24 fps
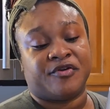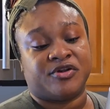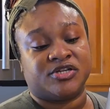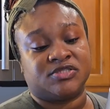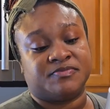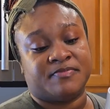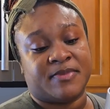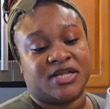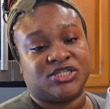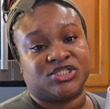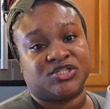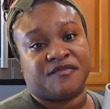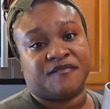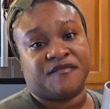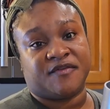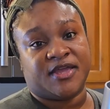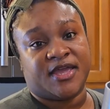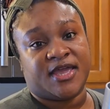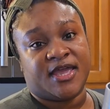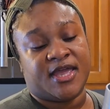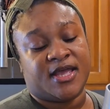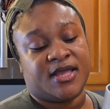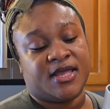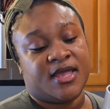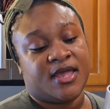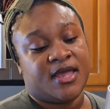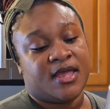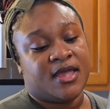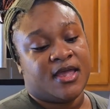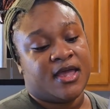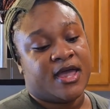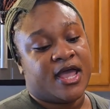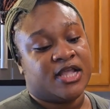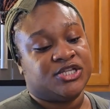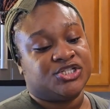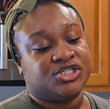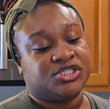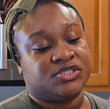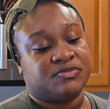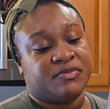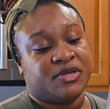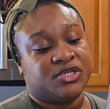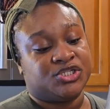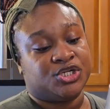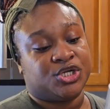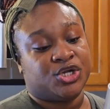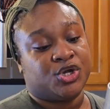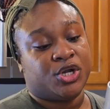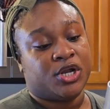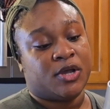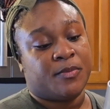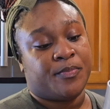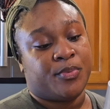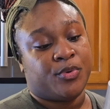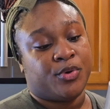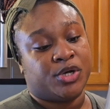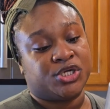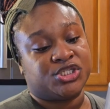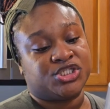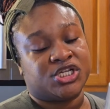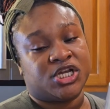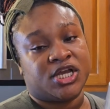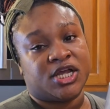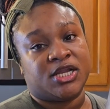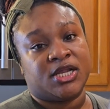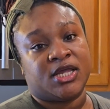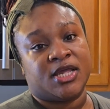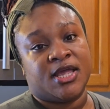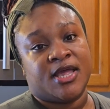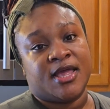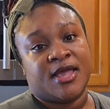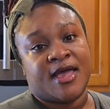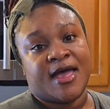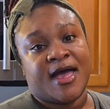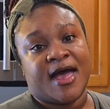first batch of cake. I just measured out a portion.